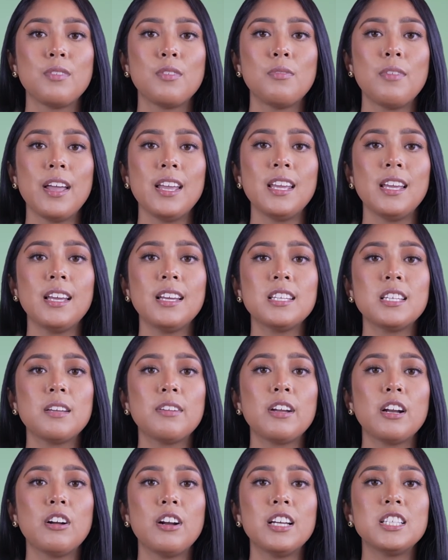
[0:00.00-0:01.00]
making it
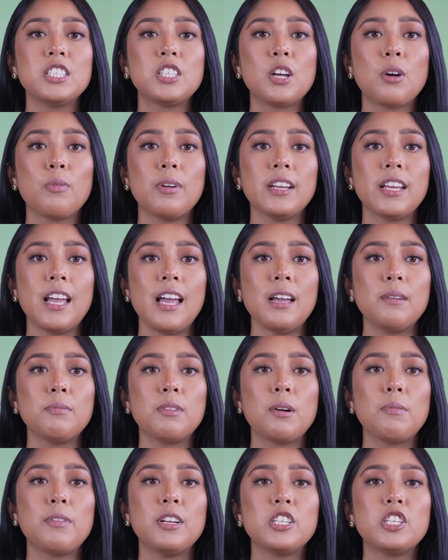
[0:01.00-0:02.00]
appear as though it came
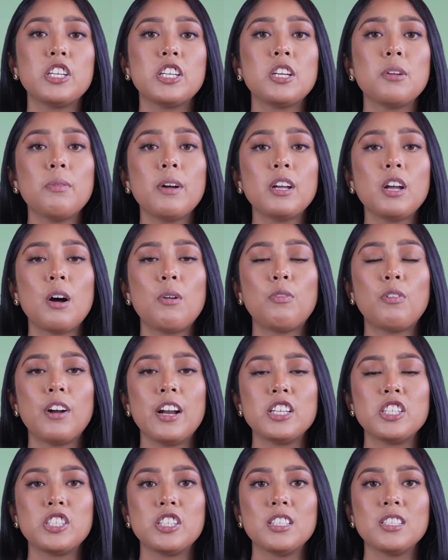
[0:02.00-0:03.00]
from legitimate
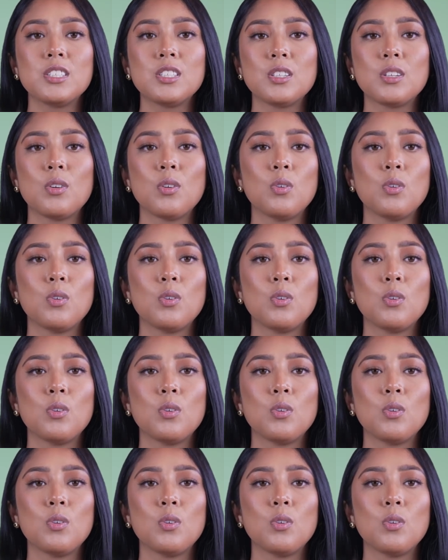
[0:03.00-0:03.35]
operations.